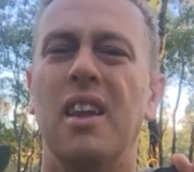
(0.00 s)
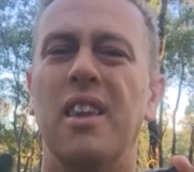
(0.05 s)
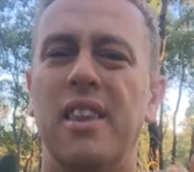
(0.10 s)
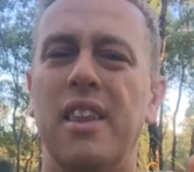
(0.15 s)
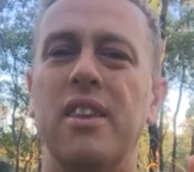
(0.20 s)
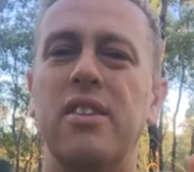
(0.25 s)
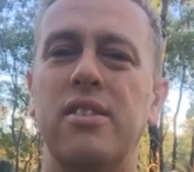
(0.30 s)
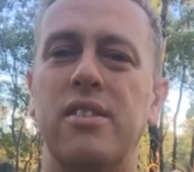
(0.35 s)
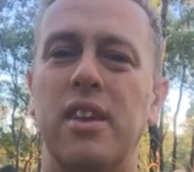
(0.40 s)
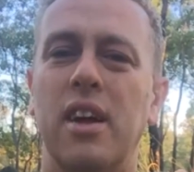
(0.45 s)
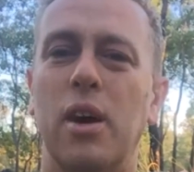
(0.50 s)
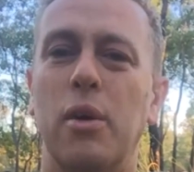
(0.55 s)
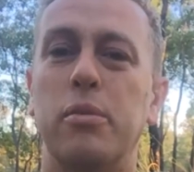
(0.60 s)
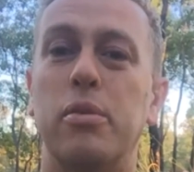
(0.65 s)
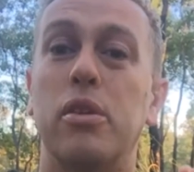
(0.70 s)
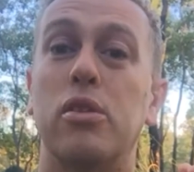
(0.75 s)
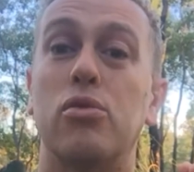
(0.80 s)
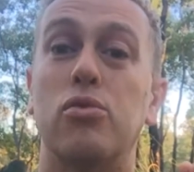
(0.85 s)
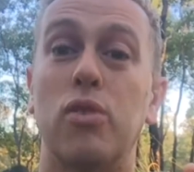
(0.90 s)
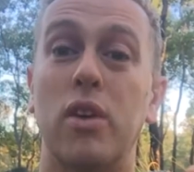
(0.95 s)
This
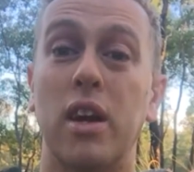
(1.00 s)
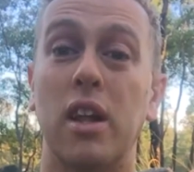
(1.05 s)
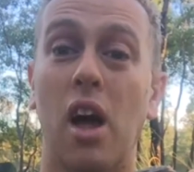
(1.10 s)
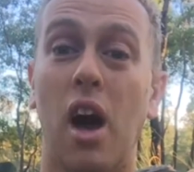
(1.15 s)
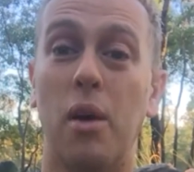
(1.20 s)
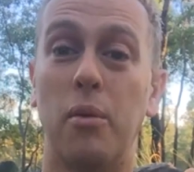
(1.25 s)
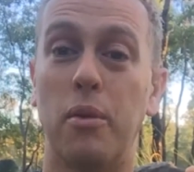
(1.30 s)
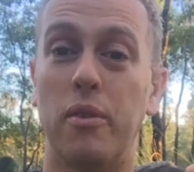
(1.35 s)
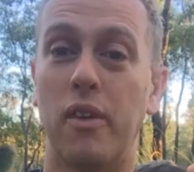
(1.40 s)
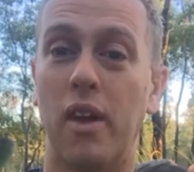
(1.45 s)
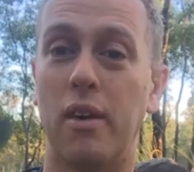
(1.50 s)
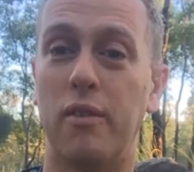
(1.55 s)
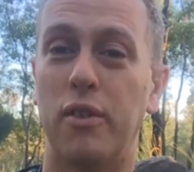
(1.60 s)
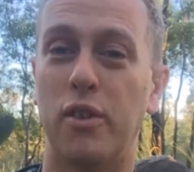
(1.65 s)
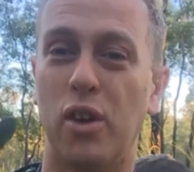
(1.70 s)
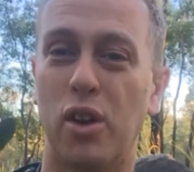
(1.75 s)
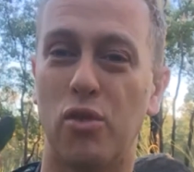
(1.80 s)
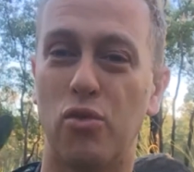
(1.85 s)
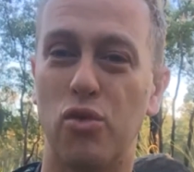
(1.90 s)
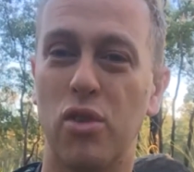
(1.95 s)
helps us realign with love.
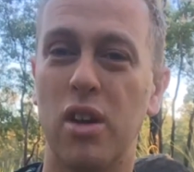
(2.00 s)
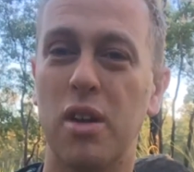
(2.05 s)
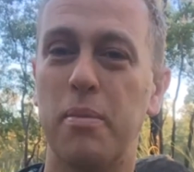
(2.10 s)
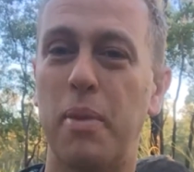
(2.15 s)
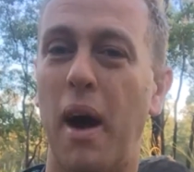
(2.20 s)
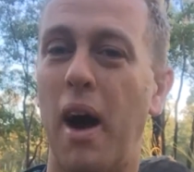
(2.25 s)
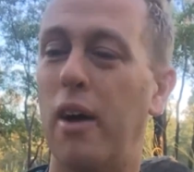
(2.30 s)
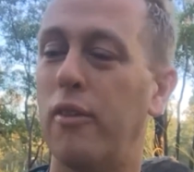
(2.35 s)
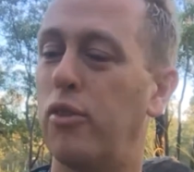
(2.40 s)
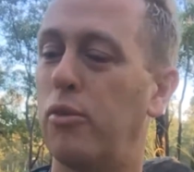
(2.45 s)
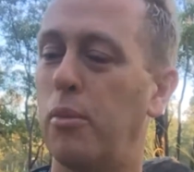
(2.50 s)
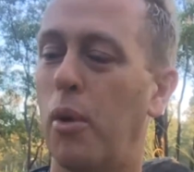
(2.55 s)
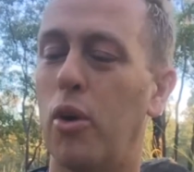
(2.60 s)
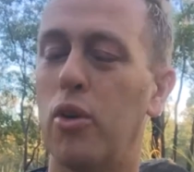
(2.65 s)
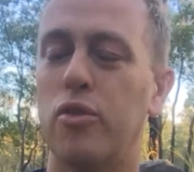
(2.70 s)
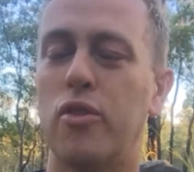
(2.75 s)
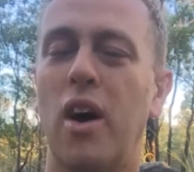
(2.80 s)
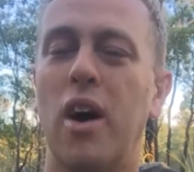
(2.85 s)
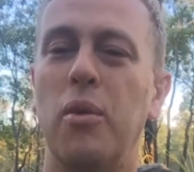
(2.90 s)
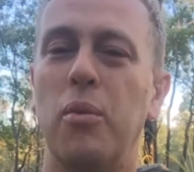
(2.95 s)
You've got a really powerful
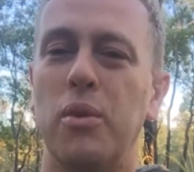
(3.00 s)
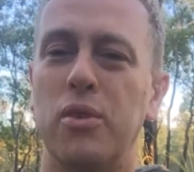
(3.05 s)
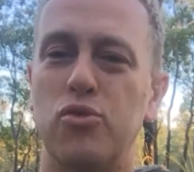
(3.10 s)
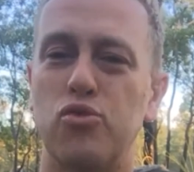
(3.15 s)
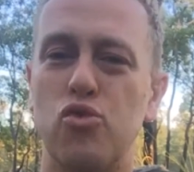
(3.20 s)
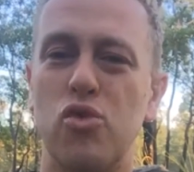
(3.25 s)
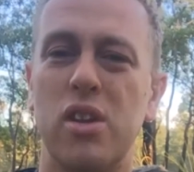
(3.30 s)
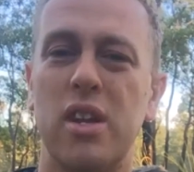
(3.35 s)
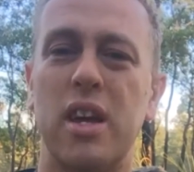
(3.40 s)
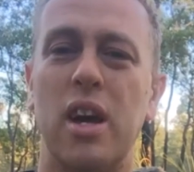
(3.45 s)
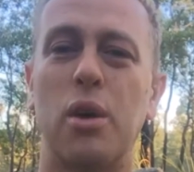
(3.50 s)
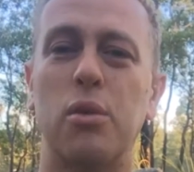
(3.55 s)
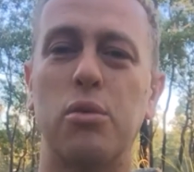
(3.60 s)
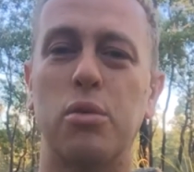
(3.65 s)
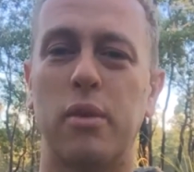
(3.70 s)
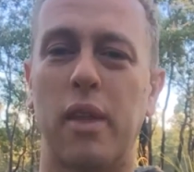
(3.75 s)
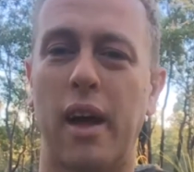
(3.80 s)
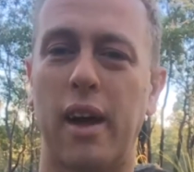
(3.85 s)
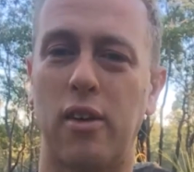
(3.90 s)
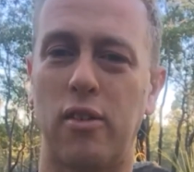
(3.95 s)
moldavite, which really
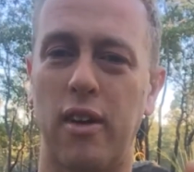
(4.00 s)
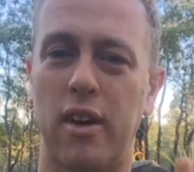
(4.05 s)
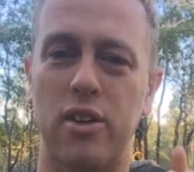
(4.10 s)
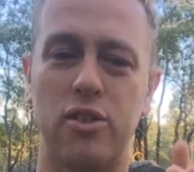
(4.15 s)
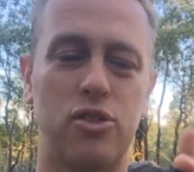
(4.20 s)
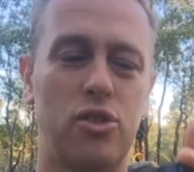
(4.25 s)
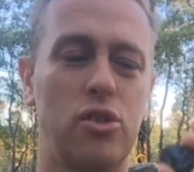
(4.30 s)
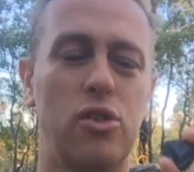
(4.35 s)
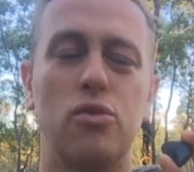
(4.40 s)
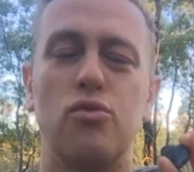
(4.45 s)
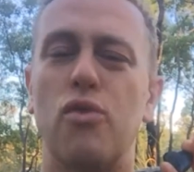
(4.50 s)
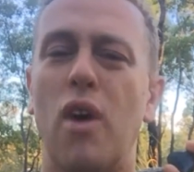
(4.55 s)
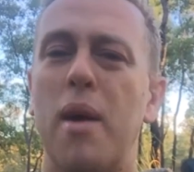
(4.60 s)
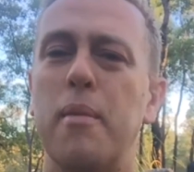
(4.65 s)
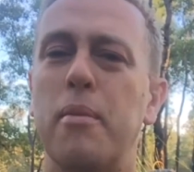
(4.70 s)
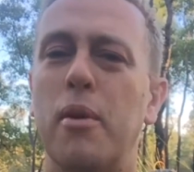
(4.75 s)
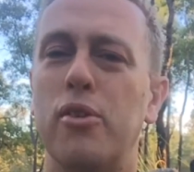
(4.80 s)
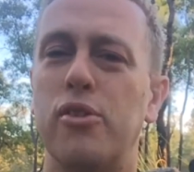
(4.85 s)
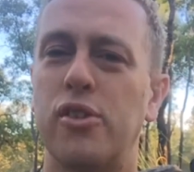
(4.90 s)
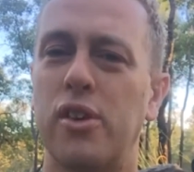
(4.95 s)
helps with that gratitude, and
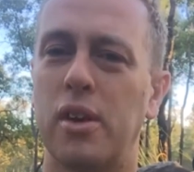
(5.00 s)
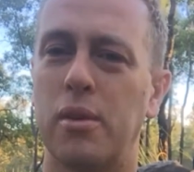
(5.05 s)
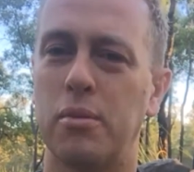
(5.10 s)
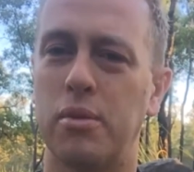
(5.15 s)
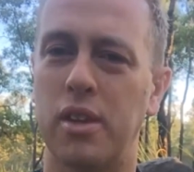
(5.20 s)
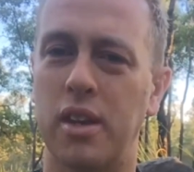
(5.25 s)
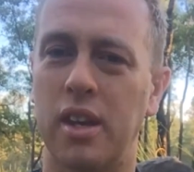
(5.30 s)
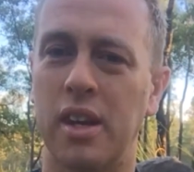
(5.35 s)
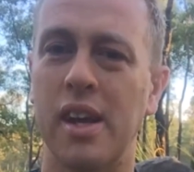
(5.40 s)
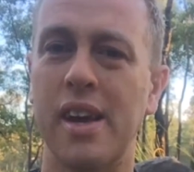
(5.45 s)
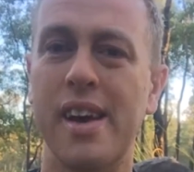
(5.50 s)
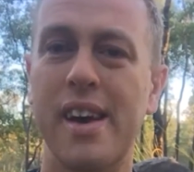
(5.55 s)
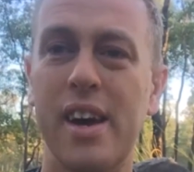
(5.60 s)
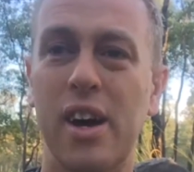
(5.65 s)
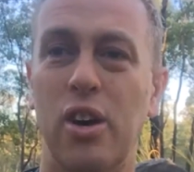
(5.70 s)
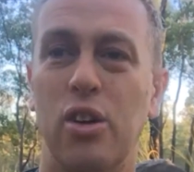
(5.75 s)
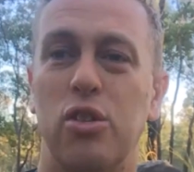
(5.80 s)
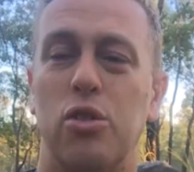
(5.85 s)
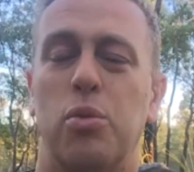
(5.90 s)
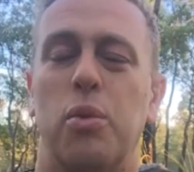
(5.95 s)
rainbow sheen obsidian
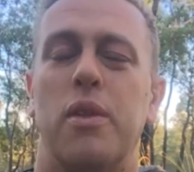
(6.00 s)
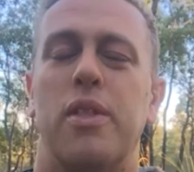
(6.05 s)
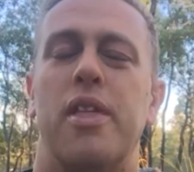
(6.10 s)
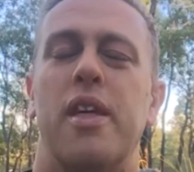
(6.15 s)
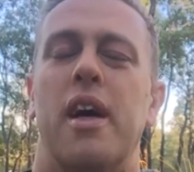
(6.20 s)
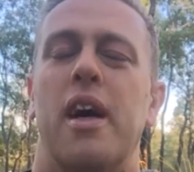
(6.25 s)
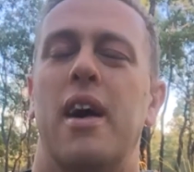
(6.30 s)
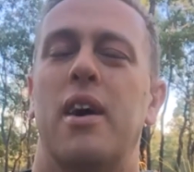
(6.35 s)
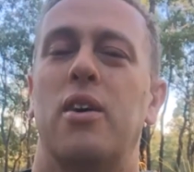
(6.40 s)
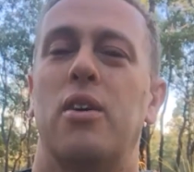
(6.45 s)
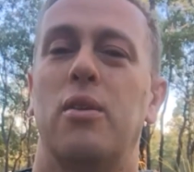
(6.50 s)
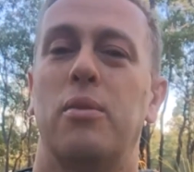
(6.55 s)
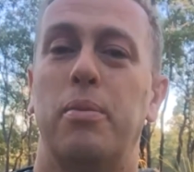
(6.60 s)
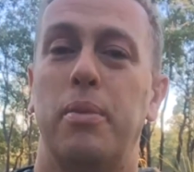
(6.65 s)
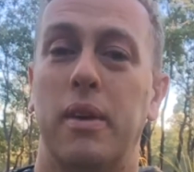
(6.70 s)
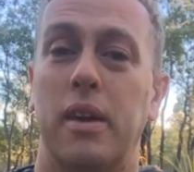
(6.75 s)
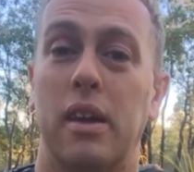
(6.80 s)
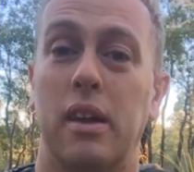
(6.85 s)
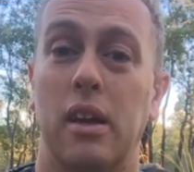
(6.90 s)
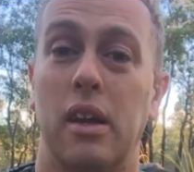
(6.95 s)
helps with
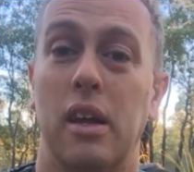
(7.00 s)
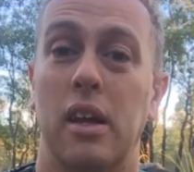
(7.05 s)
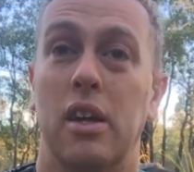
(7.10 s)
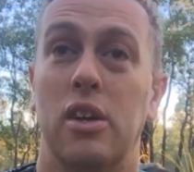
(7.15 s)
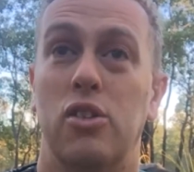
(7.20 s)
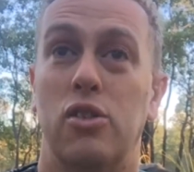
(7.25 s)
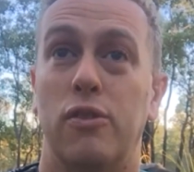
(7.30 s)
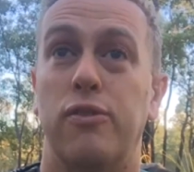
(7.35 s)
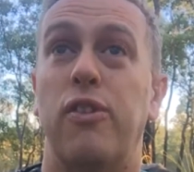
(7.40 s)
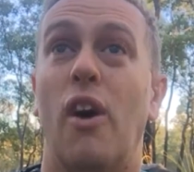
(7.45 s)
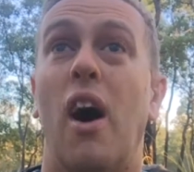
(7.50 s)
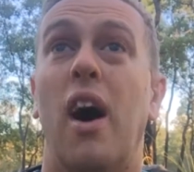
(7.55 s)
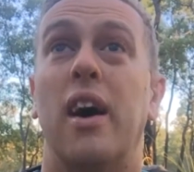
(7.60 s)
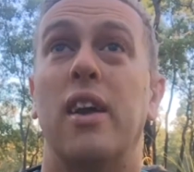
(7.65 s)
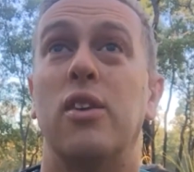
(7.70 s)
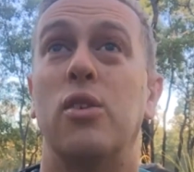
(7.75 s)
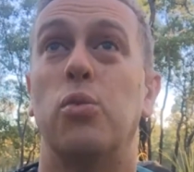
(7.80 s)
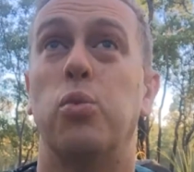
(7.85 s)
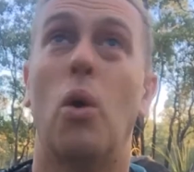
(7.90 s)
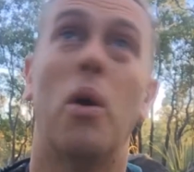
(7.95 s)
helping to
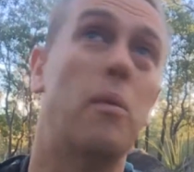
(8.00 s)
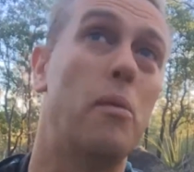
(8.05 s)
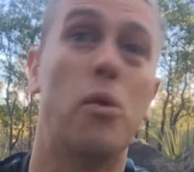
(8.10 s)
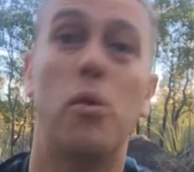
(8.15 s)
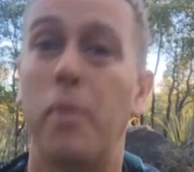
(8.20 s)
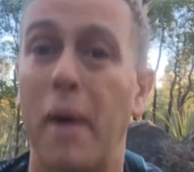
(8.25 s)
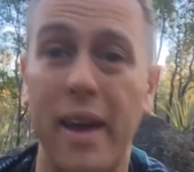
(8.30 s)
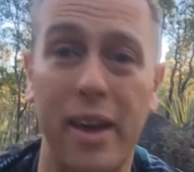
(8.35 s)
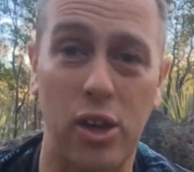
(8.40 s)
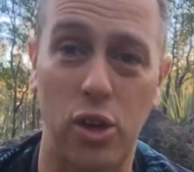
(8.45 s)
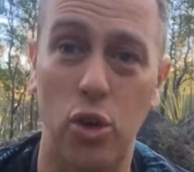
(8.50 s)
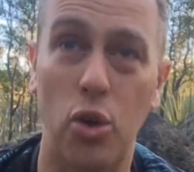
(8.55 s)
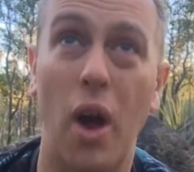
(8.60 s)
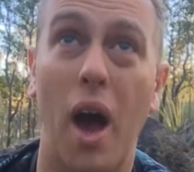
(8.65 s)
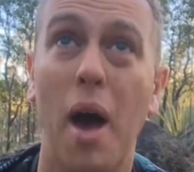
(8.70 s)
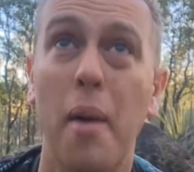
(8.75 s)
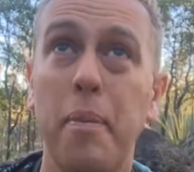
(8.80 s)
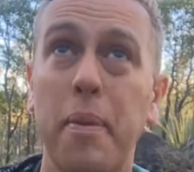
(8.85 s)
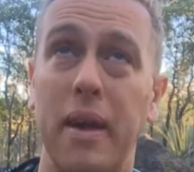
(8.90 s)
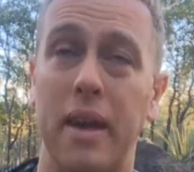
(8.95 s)
find what will make you
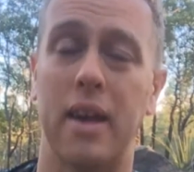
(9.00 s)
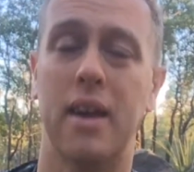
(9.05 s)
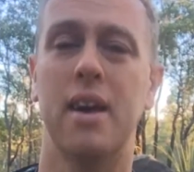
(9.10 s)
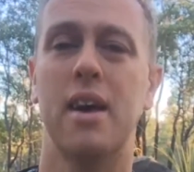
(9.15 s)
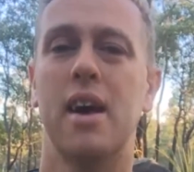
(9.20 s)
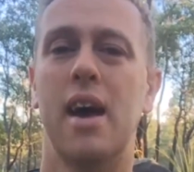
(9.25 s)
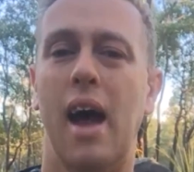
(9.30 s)
happy.